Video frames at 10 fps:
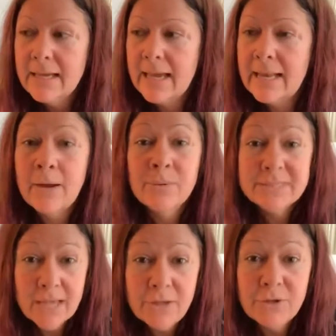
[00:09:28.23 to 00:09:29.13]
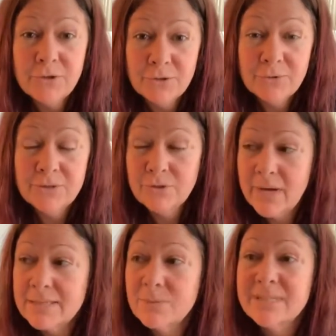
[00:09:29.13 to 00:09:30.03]
And I will tell you, you
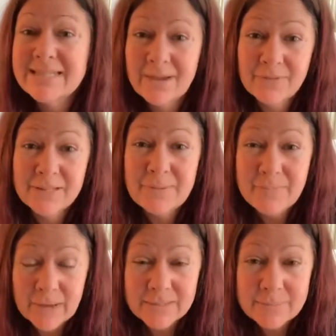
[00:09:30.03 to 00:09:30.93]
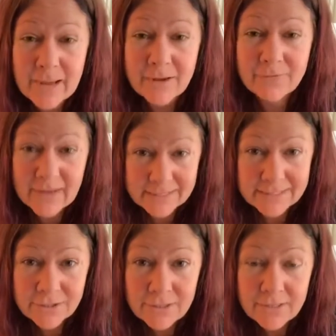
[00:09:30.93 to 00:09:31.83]
guys will definitely bounce back
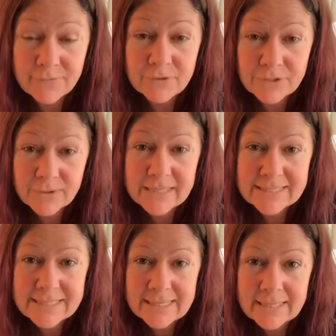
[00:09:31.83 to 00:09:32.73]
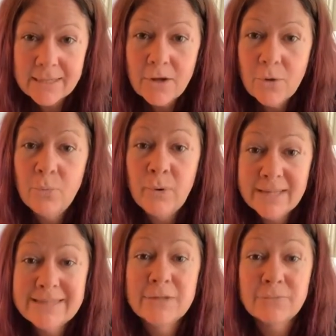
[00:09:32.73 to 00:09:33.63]
faster if you do get sick
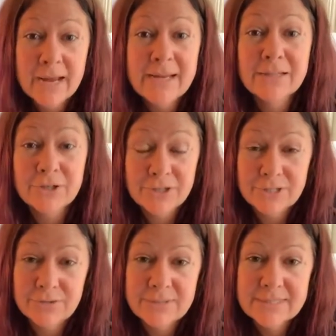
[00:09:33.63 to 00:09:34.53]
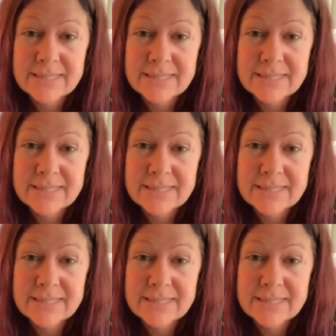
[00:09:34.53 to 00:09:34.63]
with the regular use.